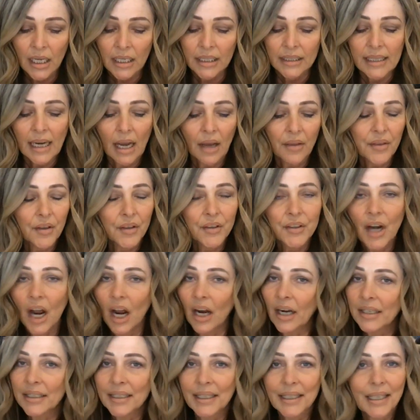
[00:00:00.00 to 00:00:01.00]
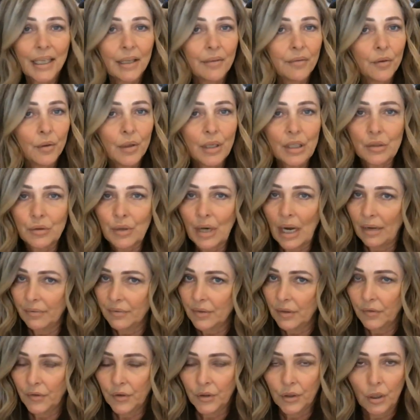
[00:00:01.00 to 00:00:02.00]
Now, they're not going to give you a draft
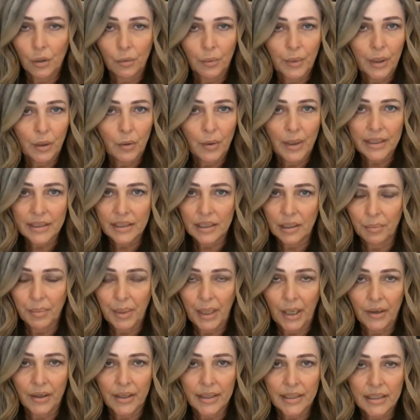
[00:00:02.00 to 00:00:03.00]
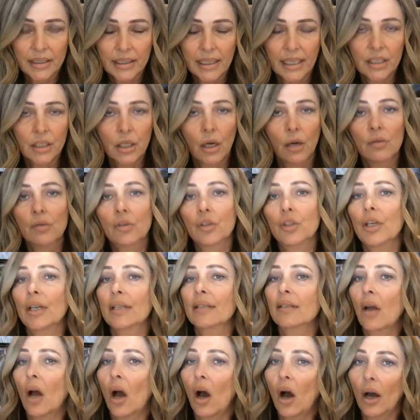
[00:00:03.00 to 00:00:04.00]
if you don't request it, parents. They don't
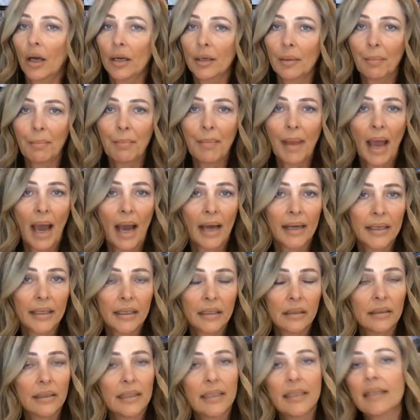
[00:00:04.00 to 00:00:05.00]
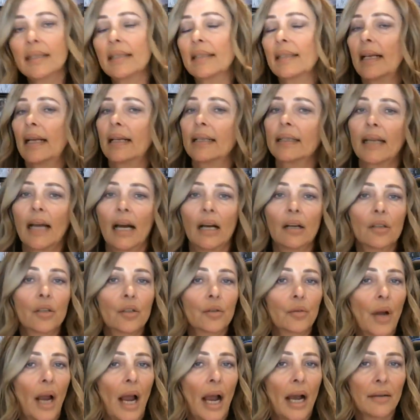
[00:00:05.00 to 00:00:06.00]
just automatically send out
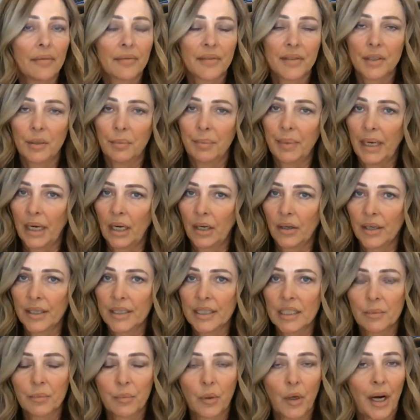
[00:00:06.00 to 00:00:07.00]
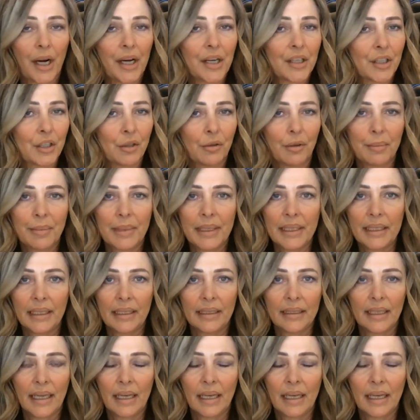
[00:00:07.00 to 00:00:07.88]
drafts to parents prior to a meeting.